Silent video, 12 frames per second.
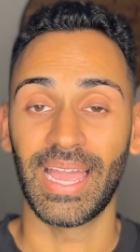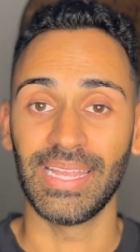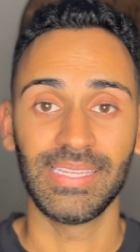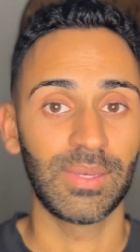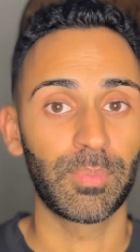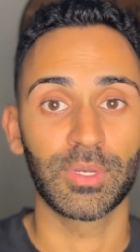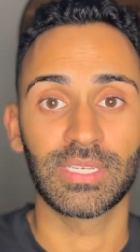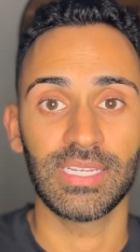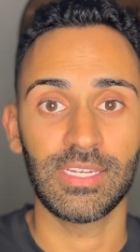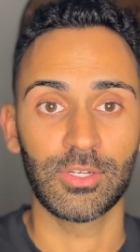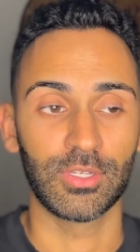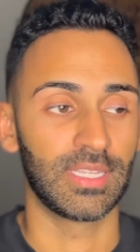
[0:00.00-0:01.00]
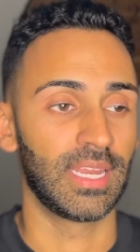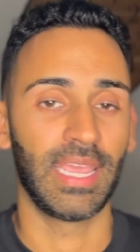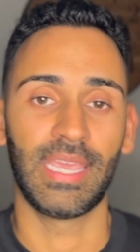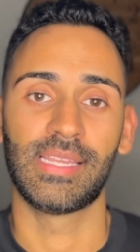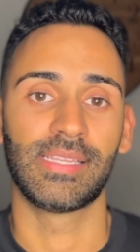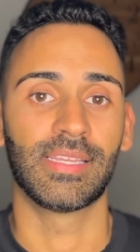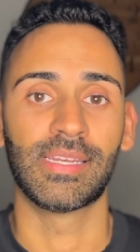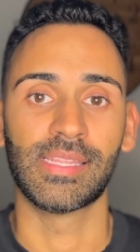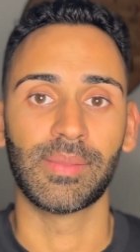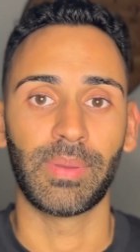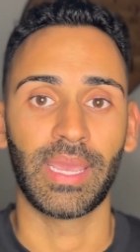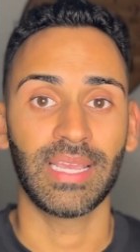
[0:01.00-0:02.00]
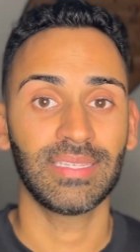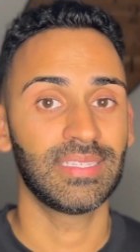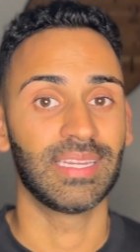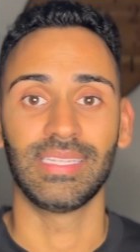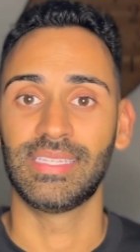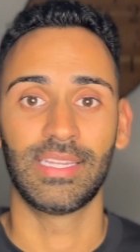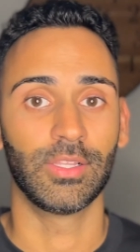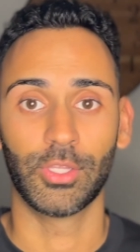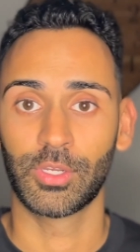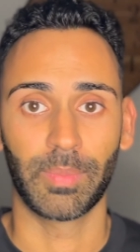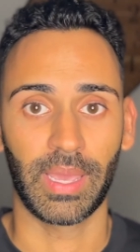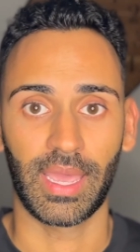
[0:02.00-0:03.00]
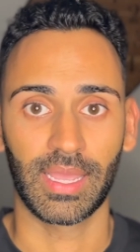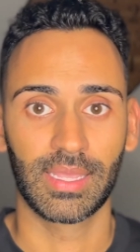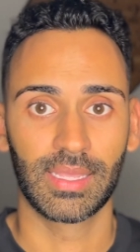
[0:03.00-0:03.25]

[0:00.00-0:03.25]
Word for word: I did procedures that I hadn't done in the past and I didn't look back.